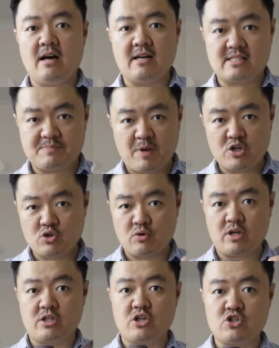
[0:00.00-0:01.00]
a special
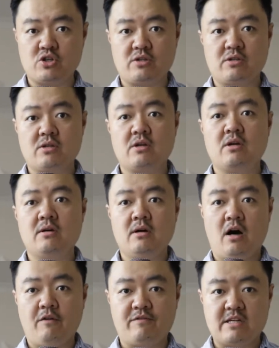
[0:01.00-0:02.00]
edition
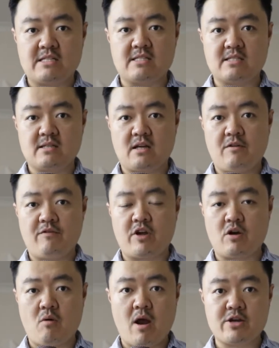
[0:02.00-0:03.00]
of this
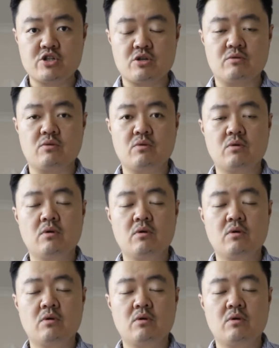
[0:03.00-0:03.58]
configuration.